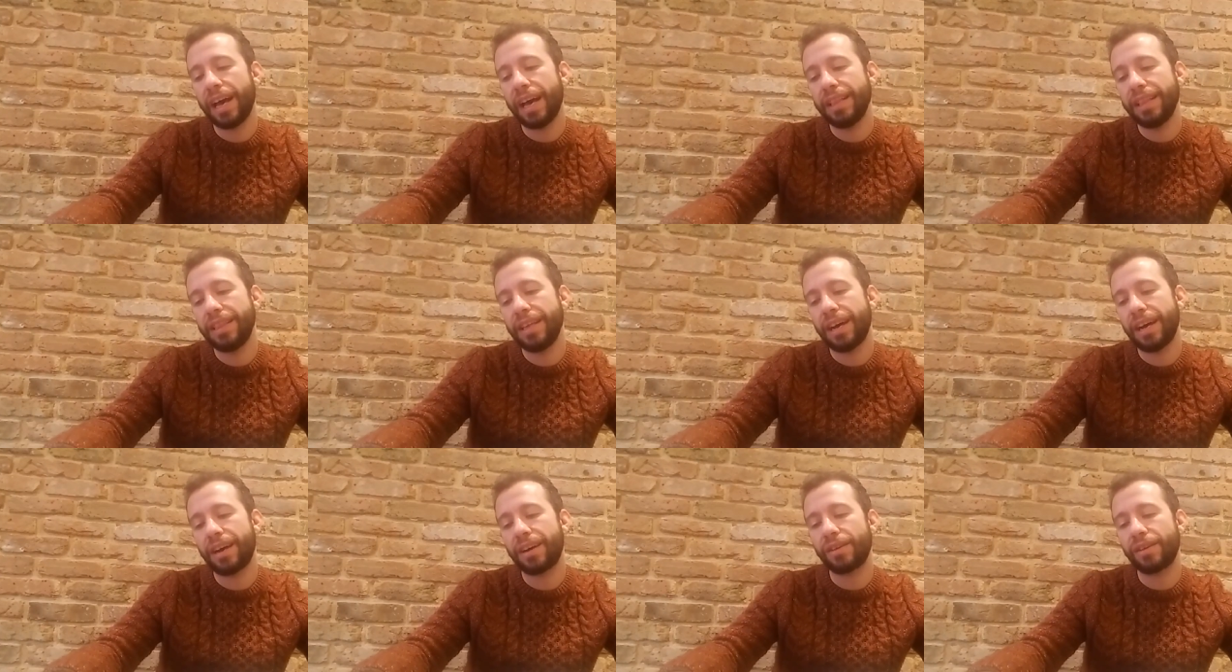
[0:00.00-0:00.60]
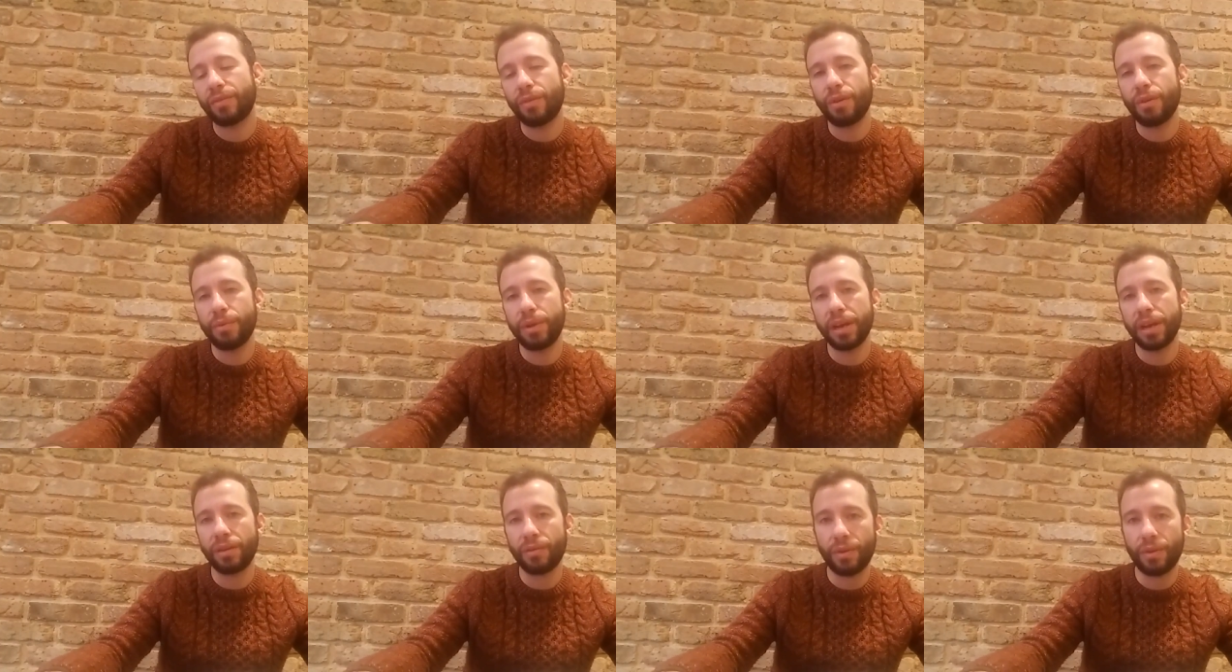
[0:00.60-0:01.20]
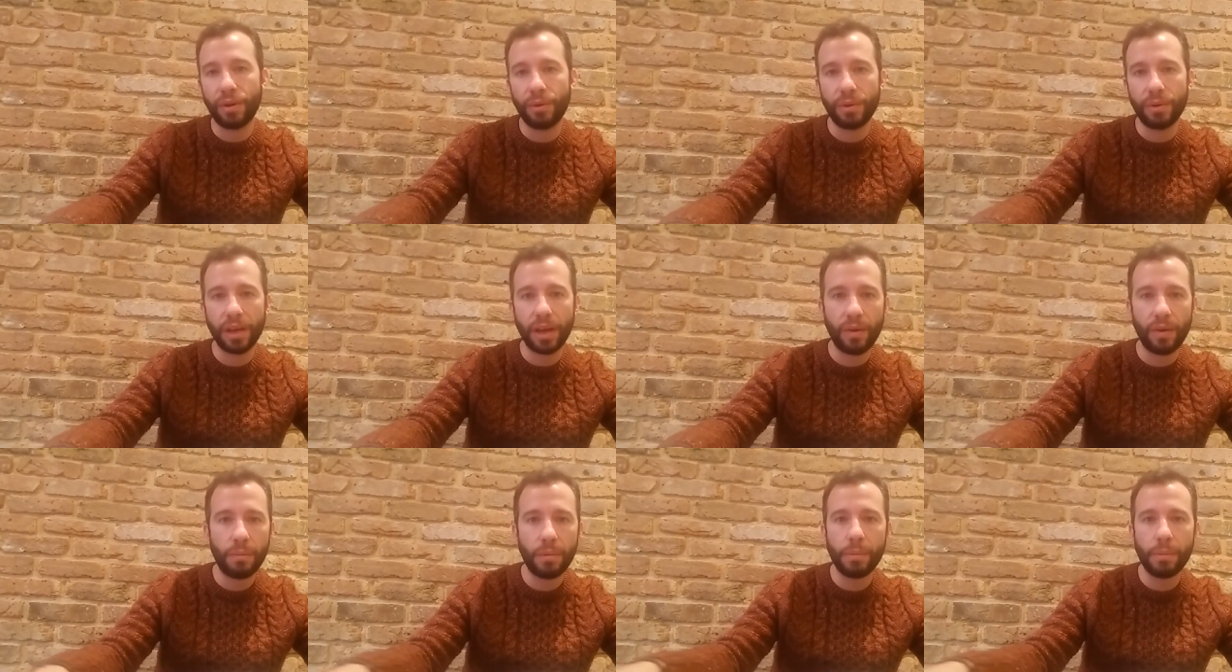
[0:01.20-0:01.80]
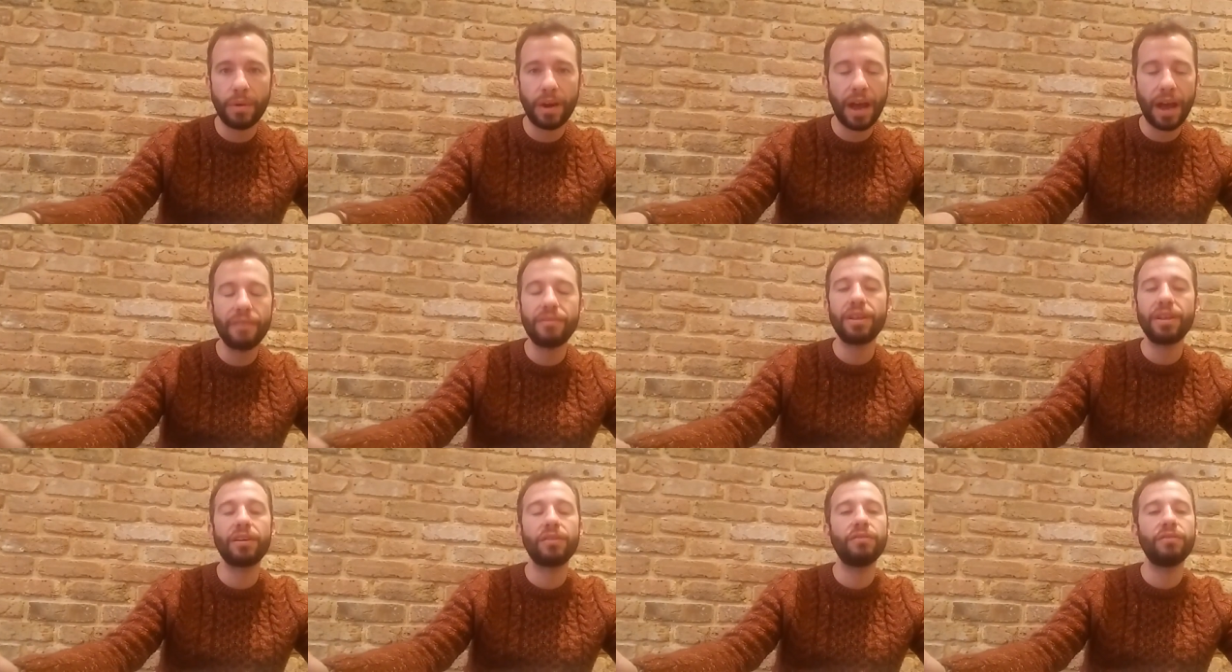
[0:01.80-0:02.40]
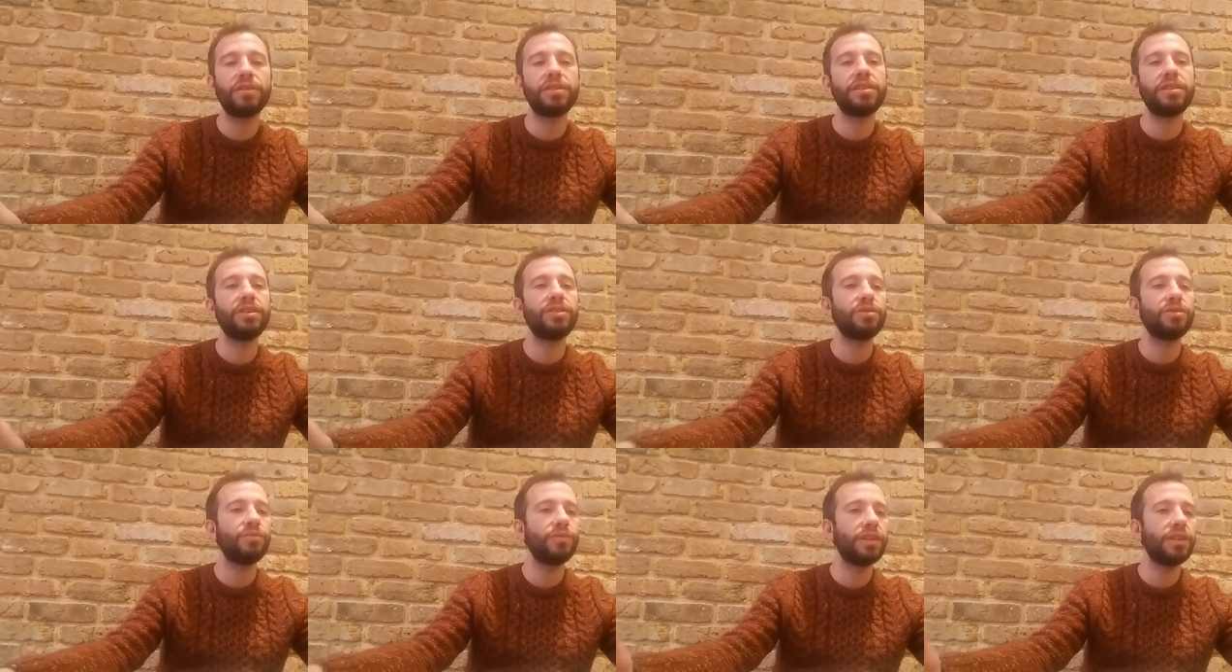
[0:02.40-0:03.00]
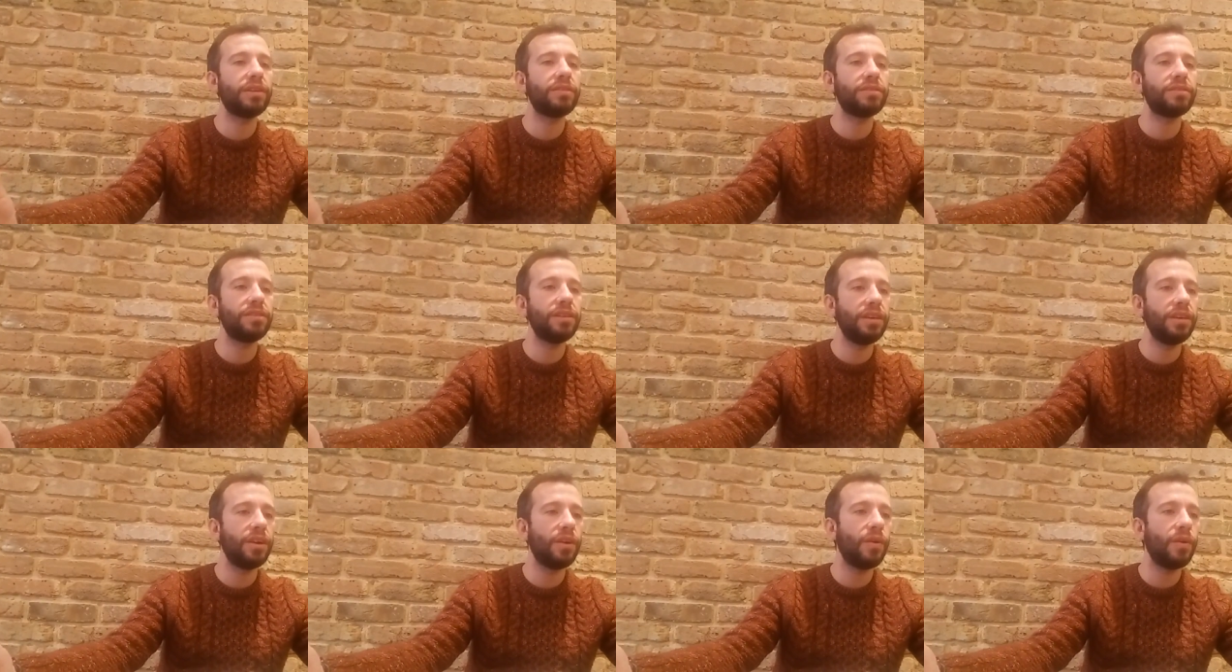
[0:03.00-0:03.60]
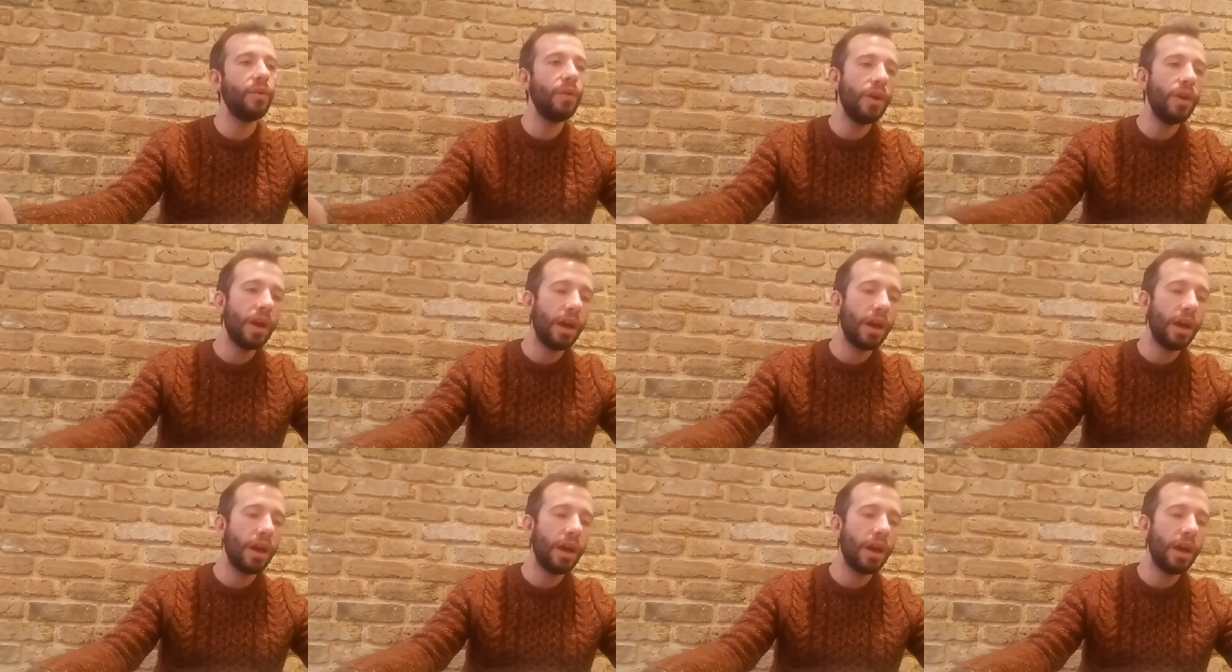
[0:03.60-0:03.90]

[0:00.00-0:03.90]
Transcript: and they are growing and growing i remember having a conversation with their ceo